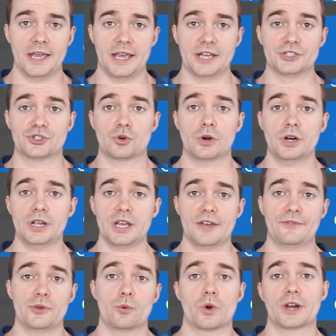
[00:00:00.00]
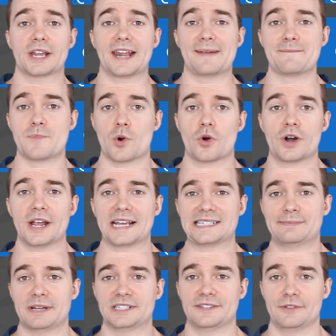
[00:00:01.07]
In short, if you work in a more
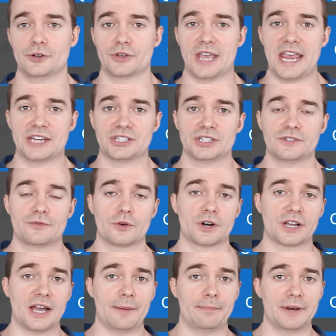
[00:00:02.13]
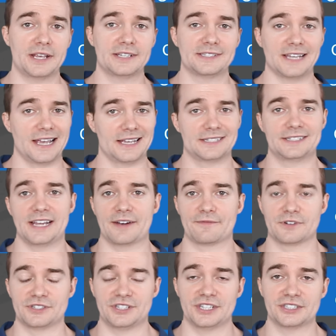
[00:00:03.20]
expensive location for a company, say San
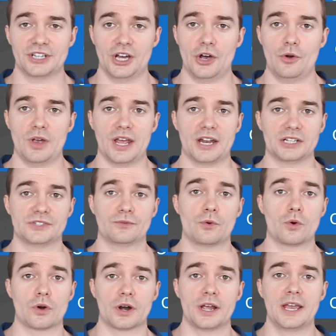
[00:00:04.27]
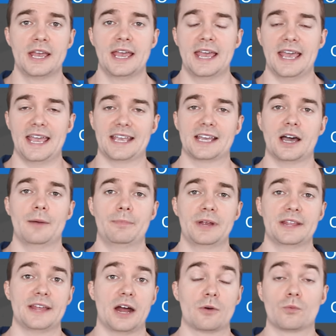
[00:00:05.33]
Francisco, and it's for a
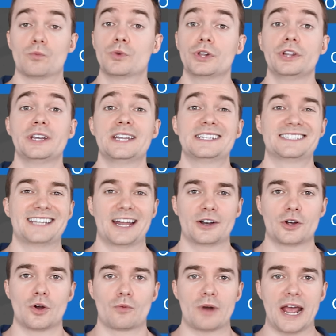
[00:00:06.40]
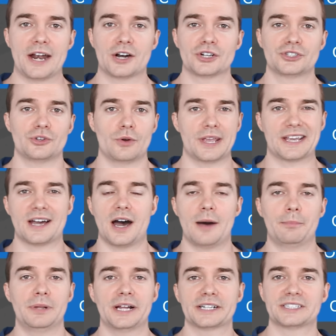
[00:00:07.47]
company that really needs technical writers, so a
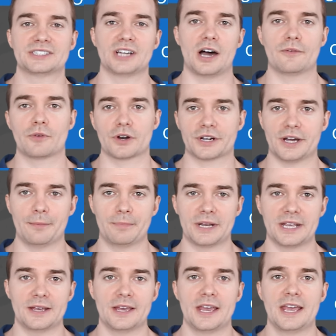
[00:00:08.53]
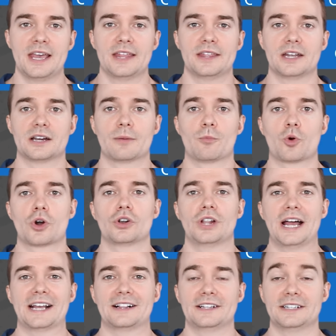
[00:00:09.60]
complex software company, then you're more
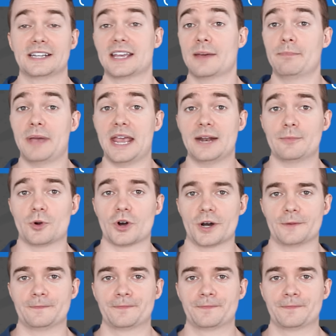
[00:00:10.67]
likely to get paid more.